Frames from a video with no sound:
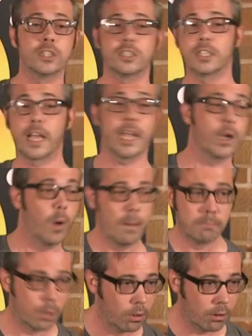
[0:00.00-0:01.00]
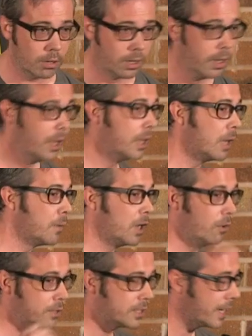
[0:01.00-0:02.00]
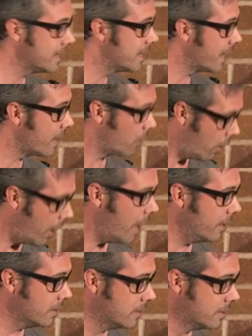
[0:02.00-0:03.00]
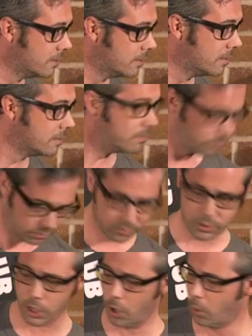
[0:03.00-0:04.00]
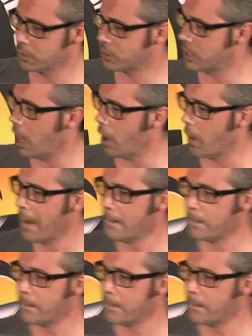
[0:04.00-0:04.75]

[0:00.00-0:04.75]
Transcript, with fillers: just to get you on board, and then we'll all say it together, all right? Cool. So